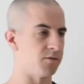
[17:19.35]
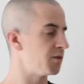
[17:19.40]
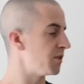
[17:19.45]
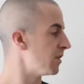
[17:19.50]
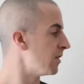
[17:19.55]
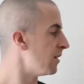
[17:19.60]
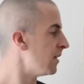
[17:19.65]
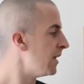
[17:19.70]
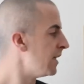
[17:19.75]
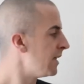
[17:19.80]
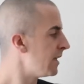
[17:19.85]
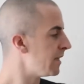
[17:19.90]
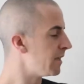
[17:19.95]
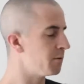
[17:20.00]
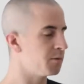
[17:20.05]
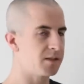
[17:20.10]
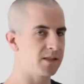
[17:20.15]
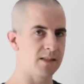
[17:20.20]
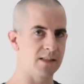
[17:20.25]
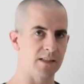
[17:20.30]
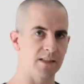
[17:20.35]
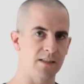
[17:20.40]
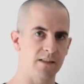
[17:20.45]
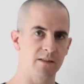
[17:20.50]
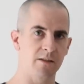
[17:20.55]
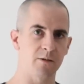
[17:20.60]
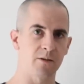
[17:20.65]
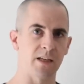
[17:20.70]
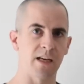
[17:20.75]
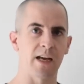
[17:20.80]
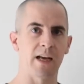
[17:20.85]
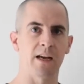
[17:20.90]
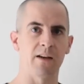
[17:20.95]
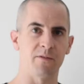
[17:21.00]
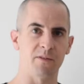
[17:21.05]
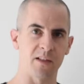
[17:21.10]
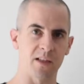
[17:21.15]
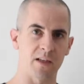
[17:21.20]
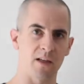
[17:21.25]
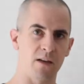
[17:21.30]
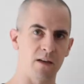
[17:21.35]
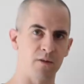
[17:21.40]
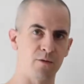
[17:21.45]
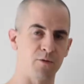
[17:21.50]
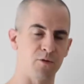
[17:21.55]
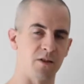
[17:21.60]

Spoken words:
So you would still do your heavy calf